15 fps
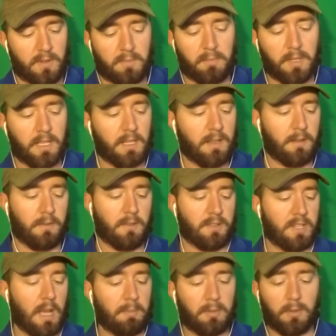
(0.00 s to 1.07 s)
But if you're
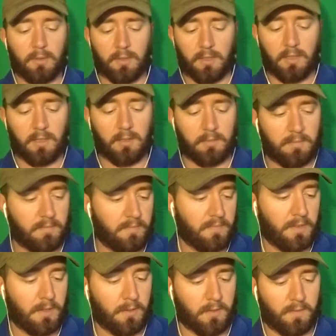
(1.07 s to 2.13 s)
skeptical at all
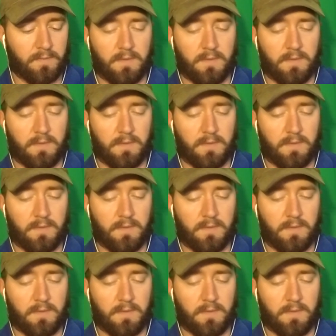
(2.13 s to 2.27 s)
of